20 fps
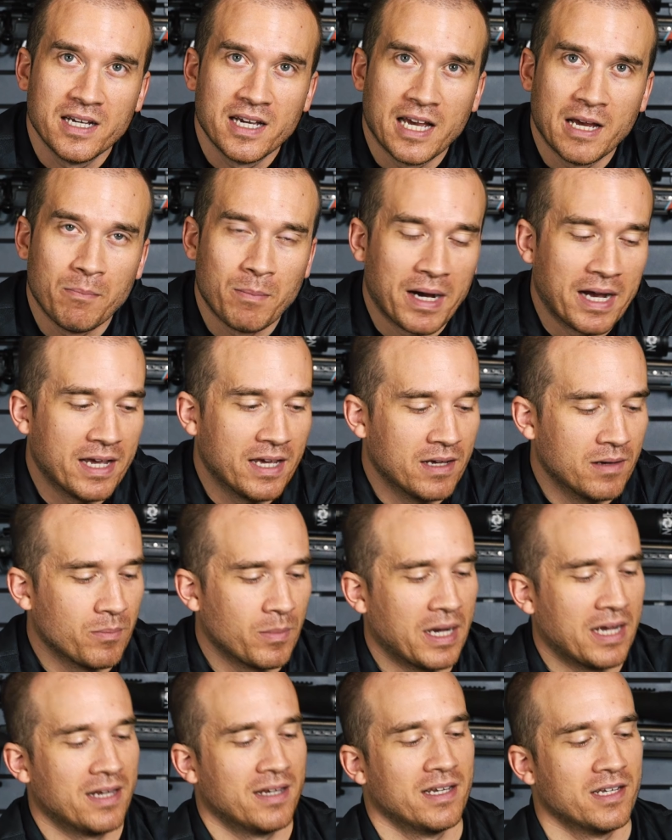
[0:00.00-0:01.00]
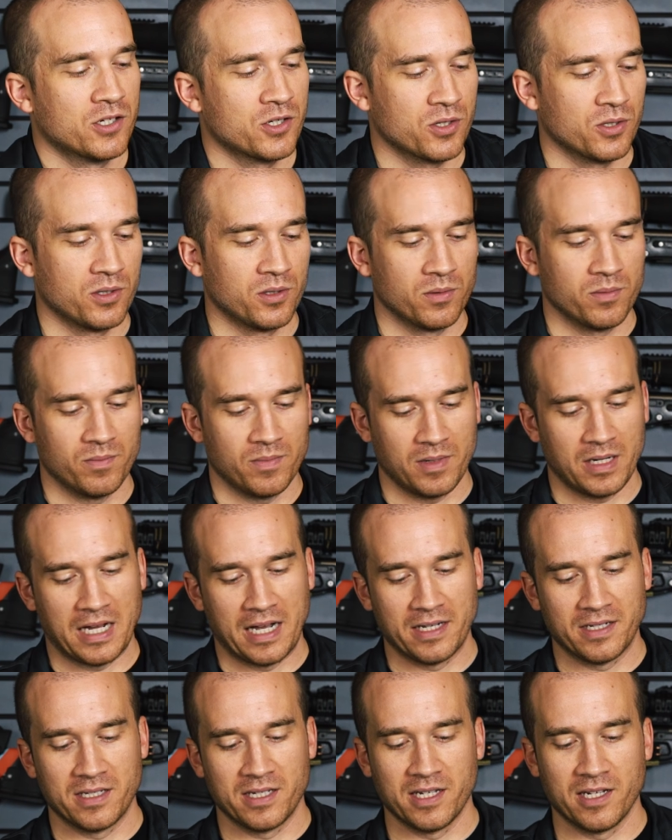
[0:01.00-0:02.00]
And my initial
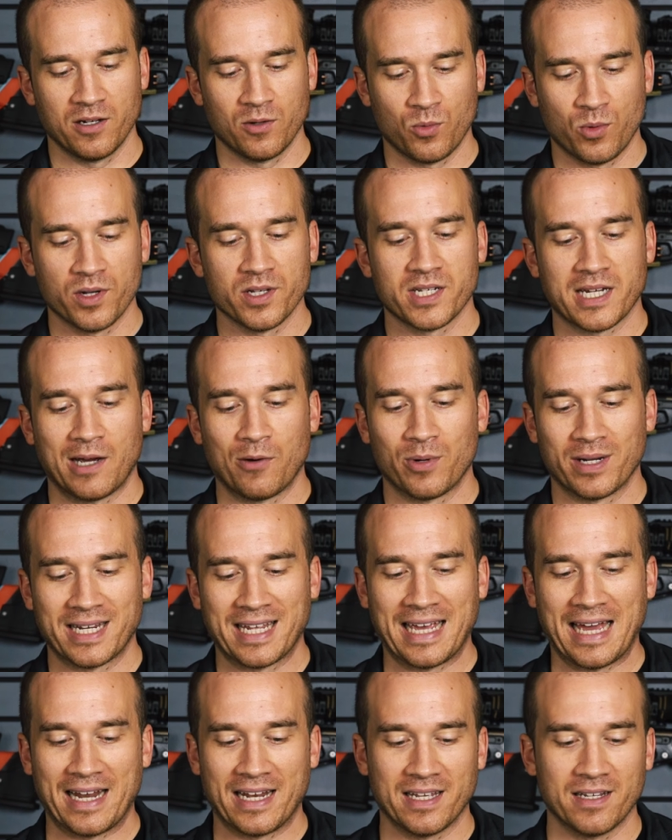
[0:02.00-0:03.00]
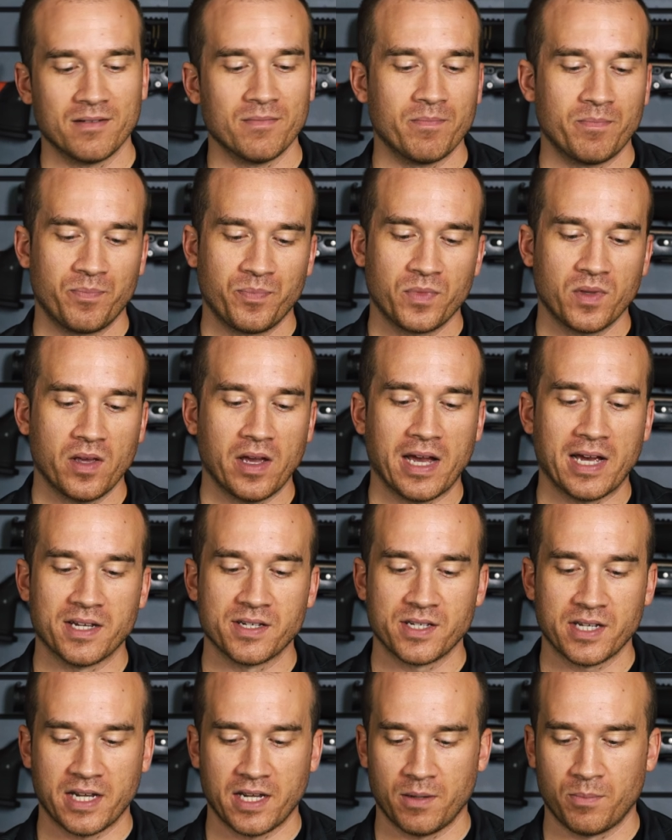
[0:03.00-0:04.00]
idea was I would get it
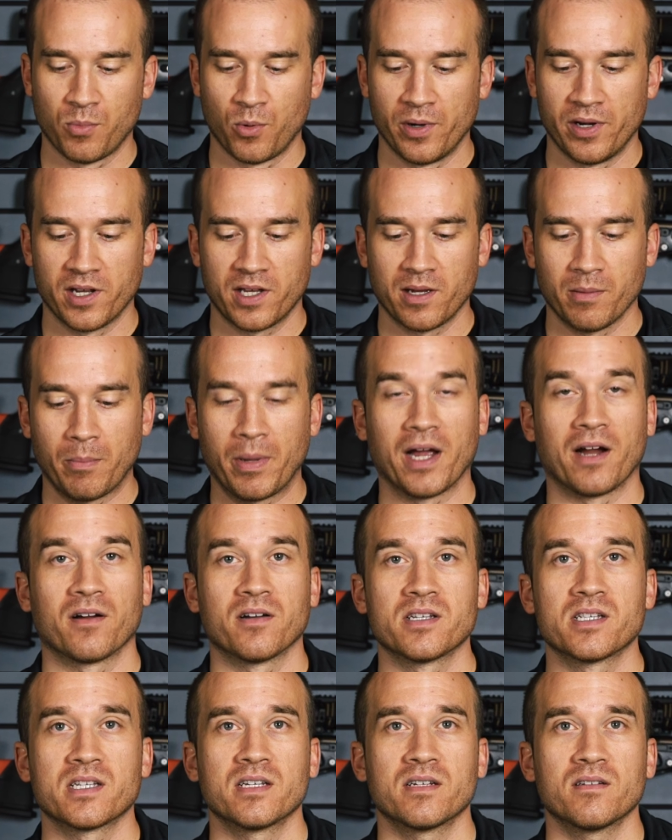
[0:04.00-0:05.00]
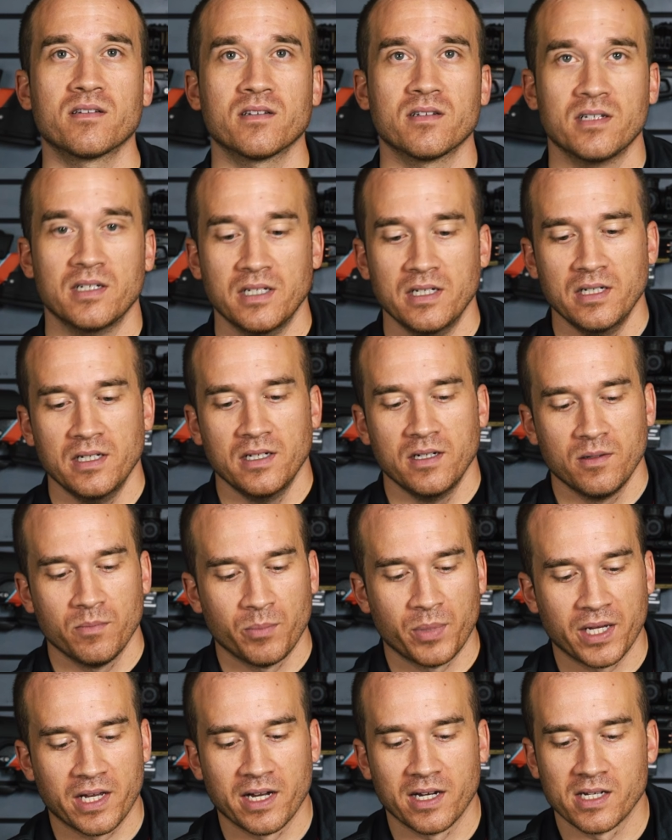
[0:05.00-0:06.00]
as a point of comparison
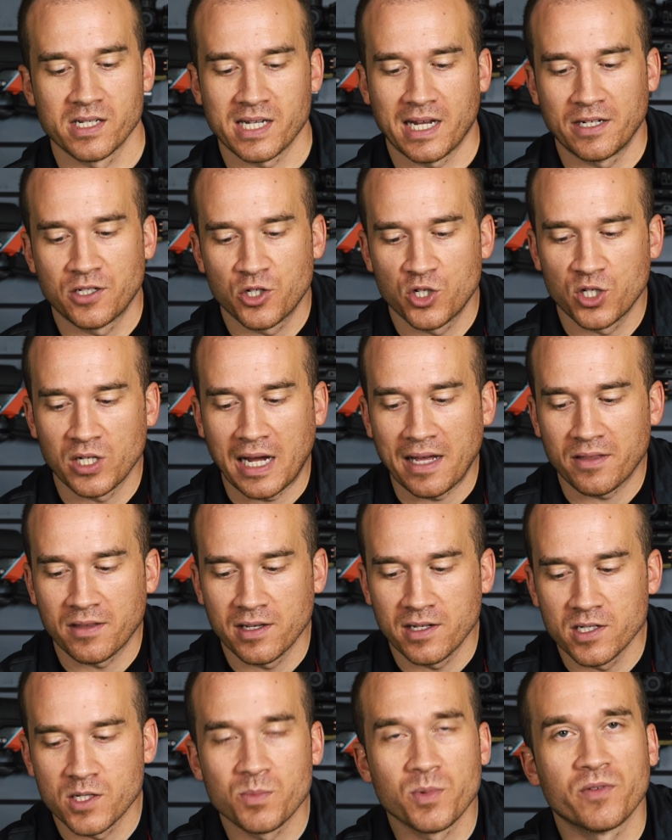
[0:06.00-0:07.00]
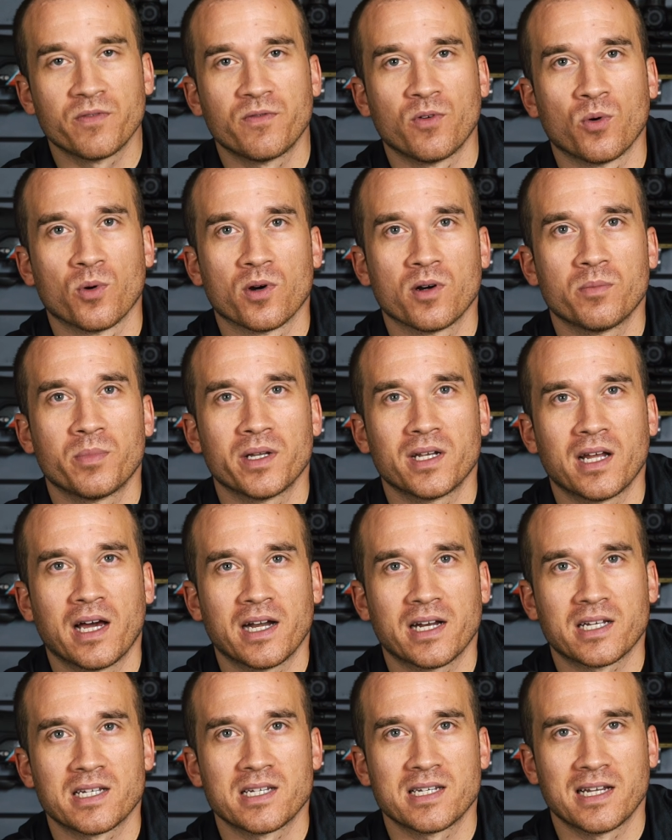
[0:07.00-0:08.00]
because I'd shot these before, but
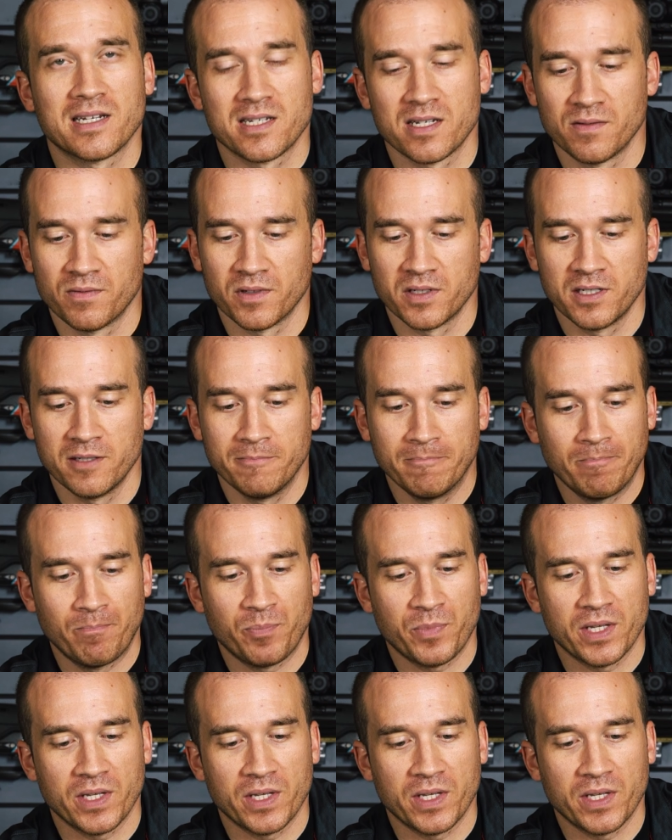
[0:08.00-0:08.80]
not extensively.